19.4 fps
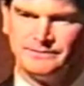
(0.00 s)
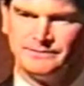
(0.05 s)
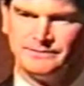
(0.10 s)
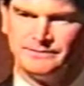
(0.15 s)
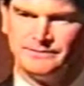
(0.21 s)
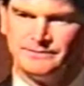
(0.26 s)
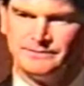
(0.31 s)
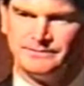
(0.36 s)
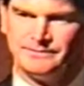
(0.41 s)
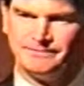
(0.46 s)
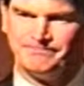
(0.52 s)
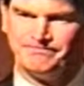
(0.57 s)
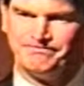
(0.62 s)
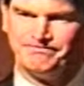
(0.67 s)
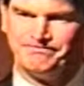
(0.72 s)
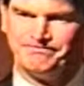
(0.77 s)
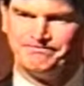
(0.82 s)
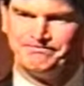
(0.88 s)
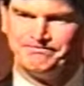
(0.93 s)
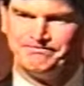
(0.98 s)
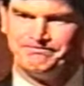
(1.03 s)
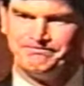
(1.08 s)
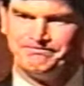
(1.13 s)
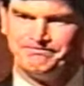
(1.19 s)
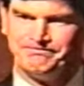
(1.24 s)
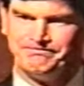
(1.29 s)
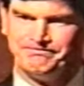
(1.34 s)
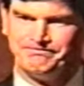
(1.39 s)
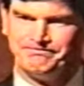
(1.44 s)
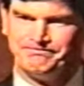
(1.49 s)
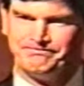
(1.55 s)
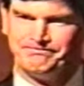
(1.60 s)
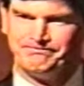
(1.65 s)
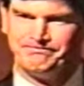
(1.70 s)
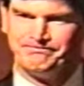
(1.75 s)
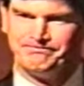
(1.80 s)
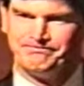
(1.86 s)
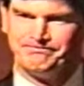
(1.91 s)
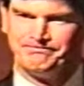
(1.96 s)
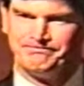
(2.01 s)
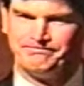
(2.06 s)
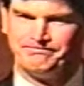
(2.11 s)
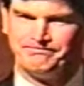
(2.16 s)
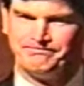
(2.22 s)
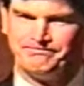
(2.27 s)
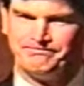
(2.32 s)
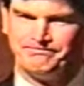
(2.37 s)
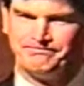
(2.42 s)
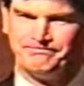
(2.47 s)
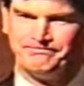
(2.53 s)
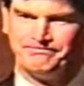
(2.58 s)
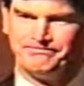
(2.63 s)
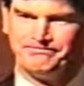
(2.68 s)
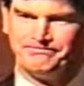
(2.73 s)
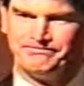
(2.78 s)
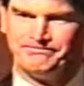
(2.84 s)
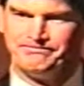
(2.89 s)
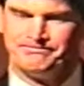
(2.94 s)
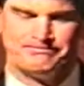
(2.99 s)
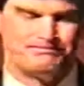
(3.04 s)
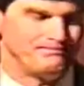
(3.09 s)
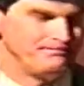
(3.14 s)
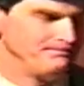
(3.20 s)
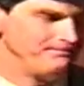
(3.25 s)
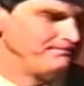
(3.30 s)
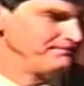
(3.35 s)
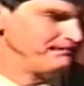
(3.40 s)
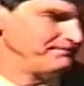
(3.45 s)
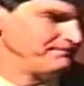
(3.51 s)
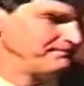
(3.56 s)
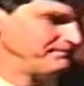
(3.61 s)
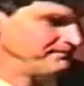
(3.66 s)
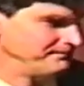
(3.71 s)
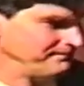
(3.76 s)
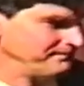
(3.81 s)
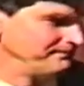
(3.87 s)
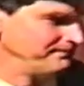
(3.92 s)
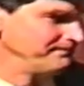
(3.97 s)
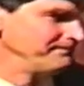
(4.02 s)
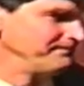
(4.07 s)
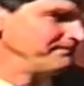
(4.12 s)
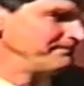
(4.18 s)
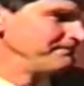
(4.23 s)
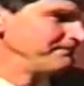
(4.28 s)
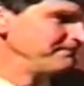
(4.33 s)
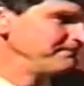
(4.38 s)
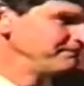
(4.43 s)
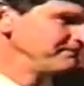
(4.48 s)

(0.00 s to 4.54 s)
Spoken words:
No one is speaking in this clip.